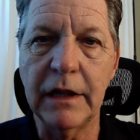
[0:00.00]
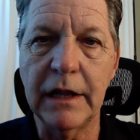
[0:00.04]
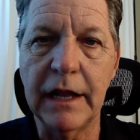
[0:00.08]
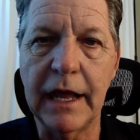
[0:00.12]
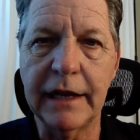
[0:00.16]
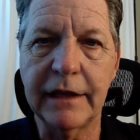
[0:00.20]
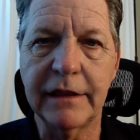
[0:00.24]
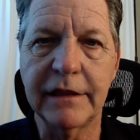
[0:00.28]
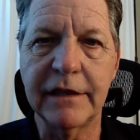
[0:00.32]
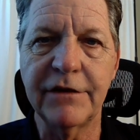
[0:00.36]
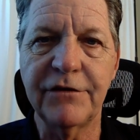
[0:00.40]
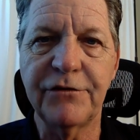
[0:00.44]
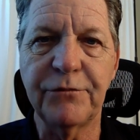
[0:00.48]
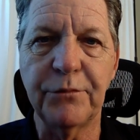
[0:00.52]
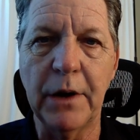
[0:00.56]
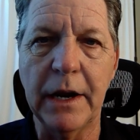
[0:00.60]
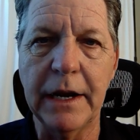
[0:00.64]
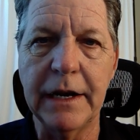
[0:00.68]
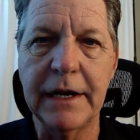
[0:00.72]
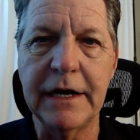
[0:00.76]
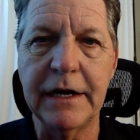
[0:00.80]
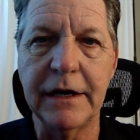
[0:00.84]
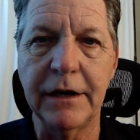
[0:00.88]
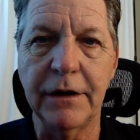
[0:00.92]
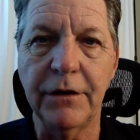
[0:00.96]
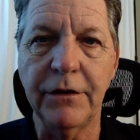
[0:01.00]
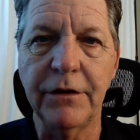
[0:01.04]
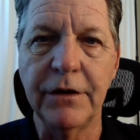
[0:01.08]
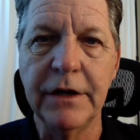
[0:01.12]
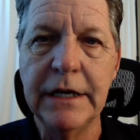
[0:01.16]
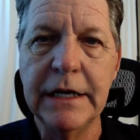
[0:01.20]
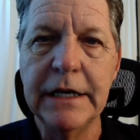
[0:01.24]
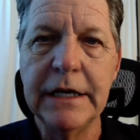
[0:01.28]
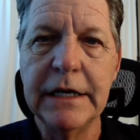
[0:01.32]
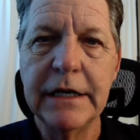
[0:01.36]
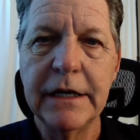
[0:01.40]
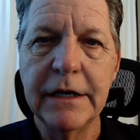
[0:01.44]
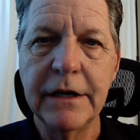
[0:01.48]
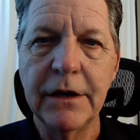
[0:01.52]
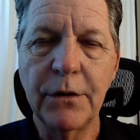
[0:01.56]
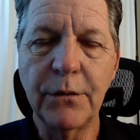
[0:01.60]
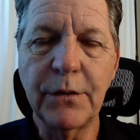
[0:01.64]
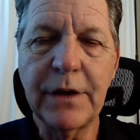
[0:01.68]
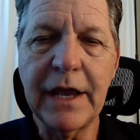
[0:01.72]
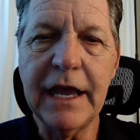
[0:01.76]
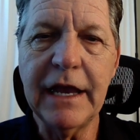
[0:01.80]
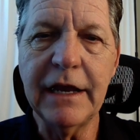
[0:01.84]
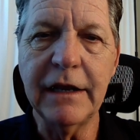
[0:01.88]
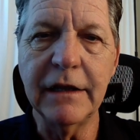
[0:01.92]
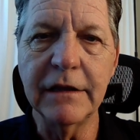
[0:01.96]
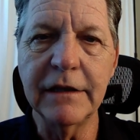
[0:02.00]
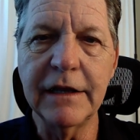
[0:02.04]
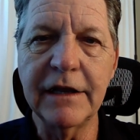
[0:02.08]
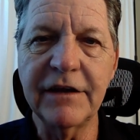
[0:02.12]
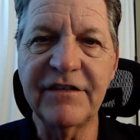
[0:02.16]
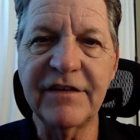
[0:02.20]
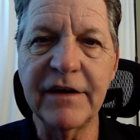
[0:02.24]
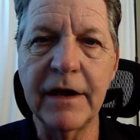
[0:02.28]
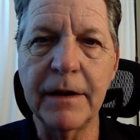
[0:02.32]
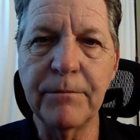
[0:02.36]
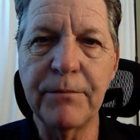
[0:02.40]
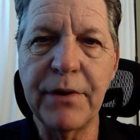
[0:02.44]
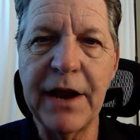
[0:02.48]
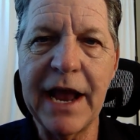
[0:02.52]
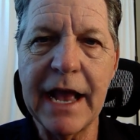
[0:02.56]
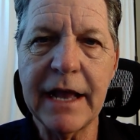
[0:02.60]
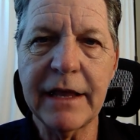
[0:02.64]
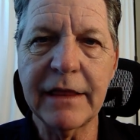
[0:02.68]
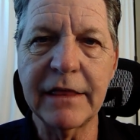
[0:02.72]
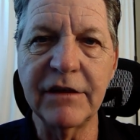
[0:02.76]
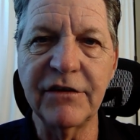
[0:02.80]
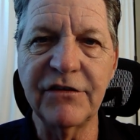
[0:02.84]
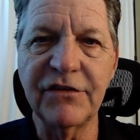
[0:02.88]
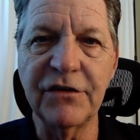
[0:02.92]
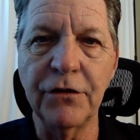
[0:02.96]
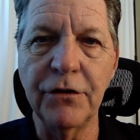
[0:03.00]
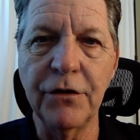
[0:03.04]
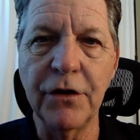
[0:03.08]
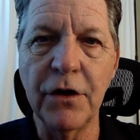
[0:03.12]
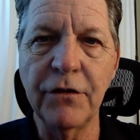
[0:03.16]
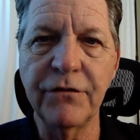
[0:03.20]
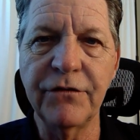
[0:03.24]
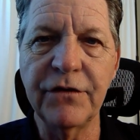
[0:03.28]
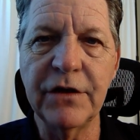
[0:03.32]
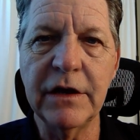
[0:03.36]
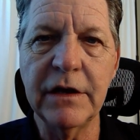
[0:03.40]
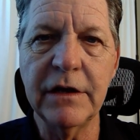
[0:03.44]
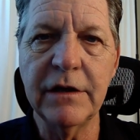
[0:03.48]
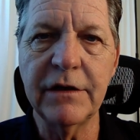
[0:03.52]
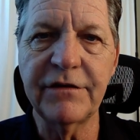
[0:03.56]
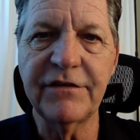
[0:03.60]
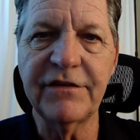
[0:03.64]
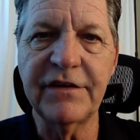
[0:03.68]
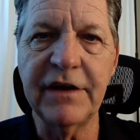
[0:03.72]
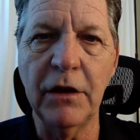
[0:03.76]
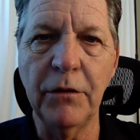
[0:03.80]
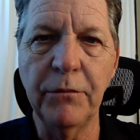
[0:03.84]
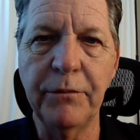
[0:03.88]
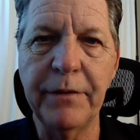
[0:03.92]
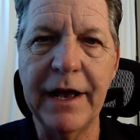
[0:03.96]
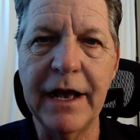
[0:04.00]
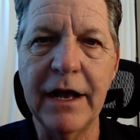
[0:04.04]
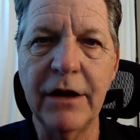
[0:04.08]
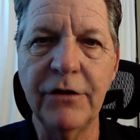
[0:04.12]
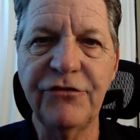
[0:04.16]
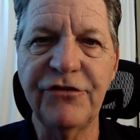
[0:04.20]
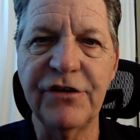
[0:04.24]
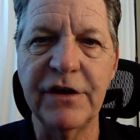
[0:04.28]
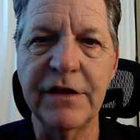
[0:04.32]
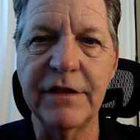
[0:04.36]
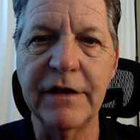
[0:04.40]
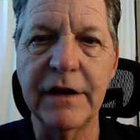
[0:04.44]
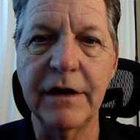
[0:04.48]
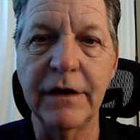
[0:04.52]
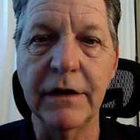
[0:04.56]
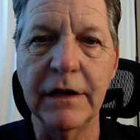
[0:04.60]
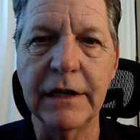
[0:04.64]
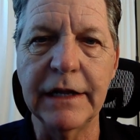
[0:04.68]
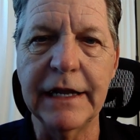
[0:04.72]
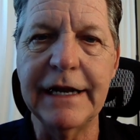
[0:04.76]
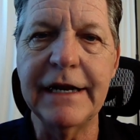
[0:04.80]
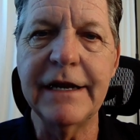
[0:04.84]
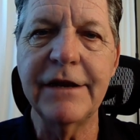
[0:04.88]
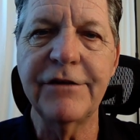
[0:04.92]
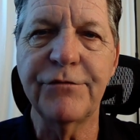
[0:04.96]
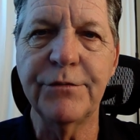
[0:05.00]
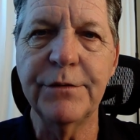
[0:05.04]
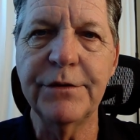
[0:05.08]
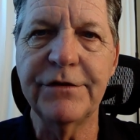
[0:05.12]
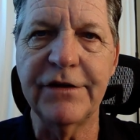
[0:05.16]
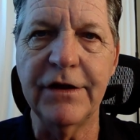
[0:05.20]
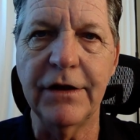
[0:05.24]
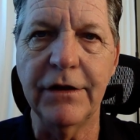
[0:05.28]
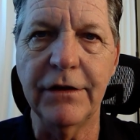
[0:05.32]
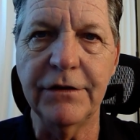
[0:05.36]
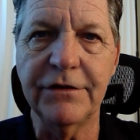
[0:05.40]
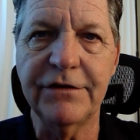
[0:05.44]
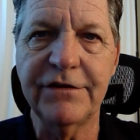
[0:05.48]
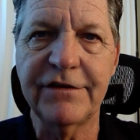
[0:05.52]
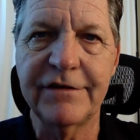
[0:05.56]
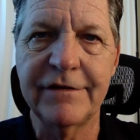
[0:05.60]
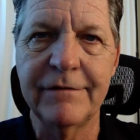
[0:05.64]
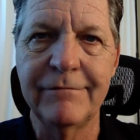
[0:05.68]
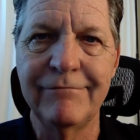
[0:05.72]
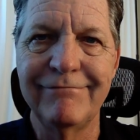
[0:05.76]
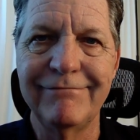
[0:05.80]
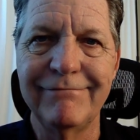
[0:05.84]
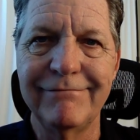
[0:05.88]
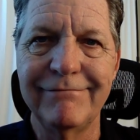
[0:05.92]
like this right here. Okay, let's unpack the Sernova Cell Pouch and their latest results.